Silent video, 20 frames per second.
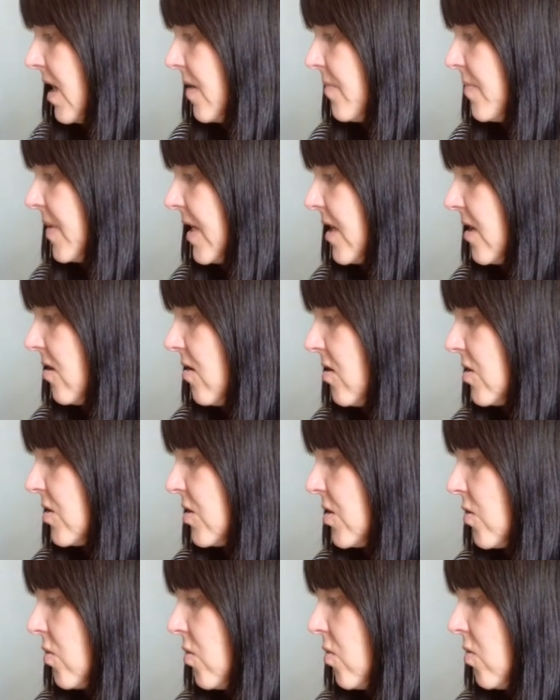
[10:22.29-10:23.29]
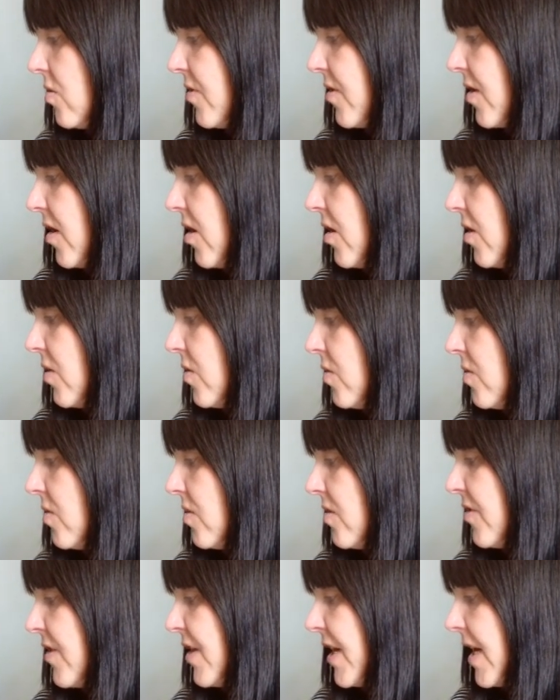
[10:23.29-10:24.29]
because although
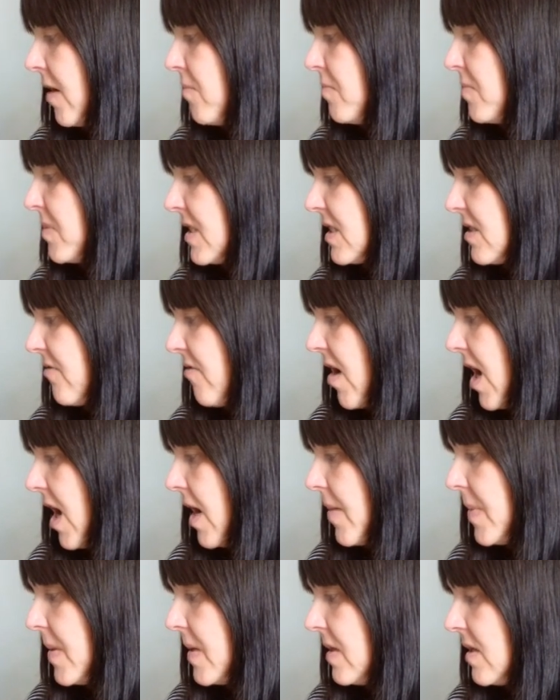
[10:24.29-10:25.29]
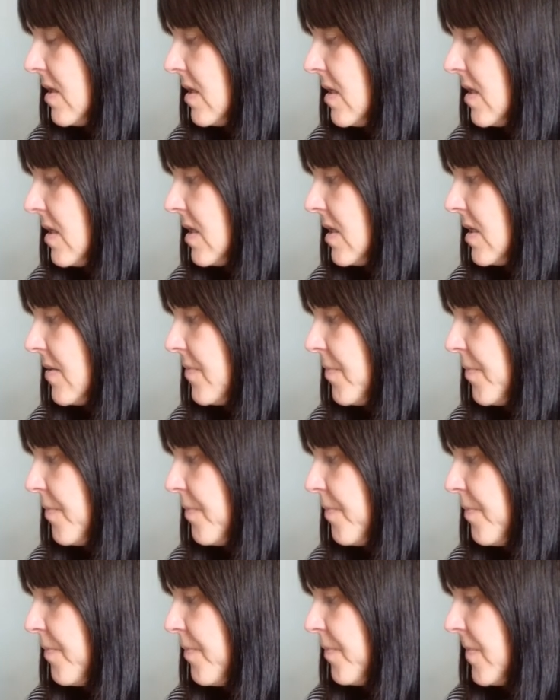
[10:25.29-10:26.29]
the numbers are up
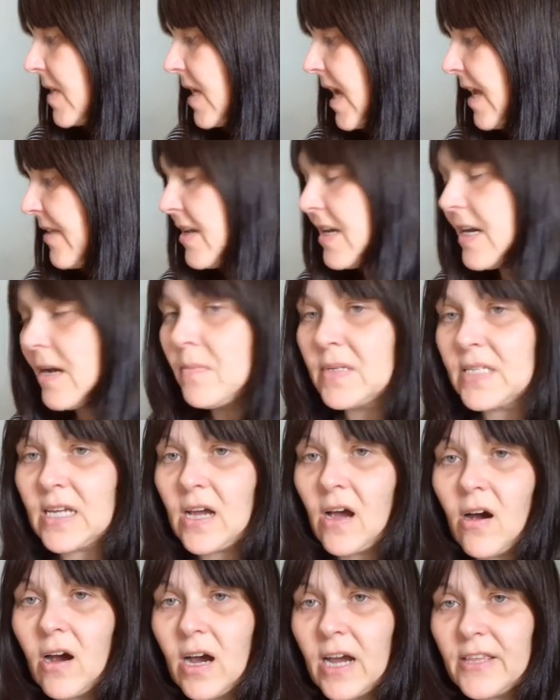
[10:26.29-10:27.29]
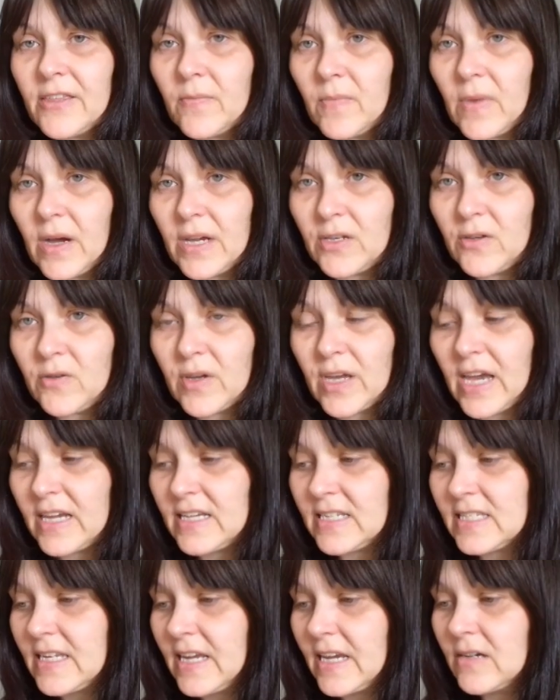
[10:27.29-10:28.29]
and the numbers are higher than my
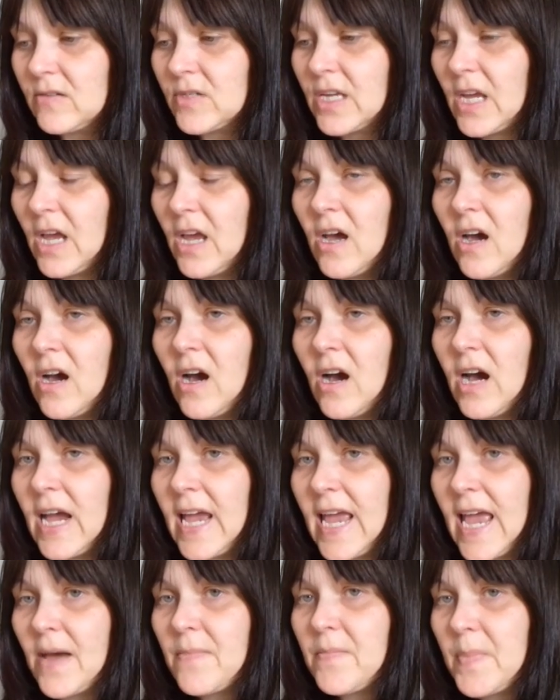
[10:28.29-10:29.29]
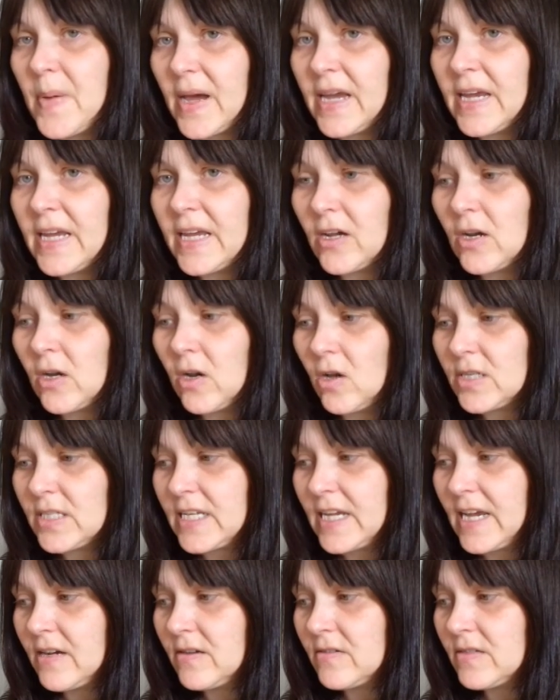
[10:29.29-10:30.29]
UK sales, I am paying a
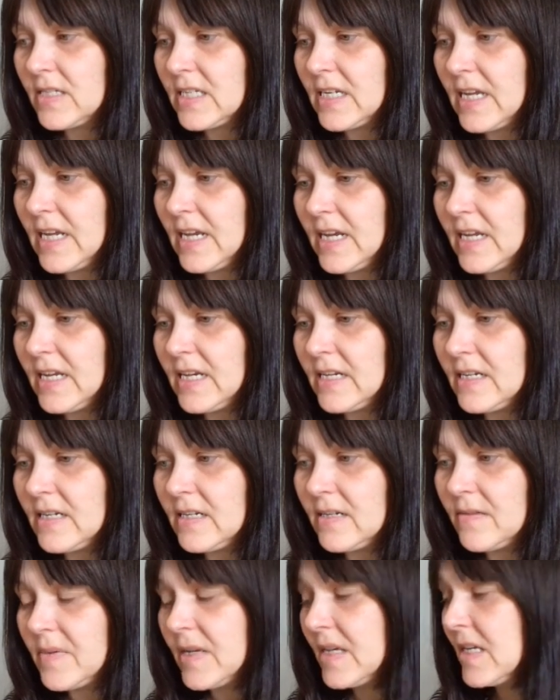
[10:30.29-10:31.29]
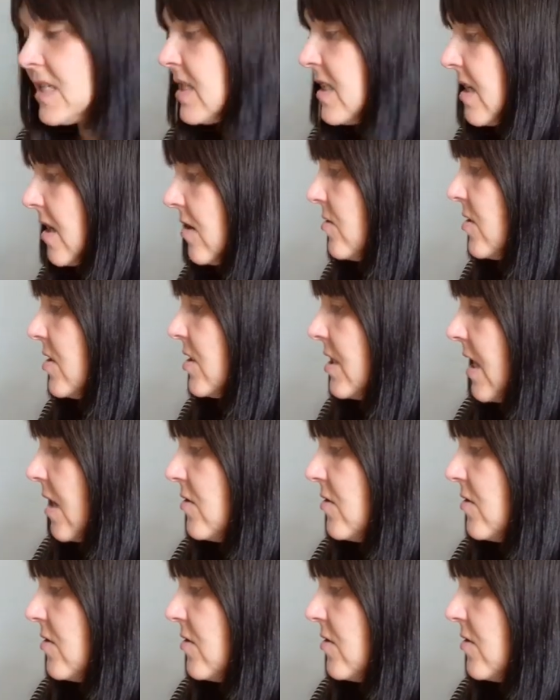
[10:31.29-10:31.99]
lot out because those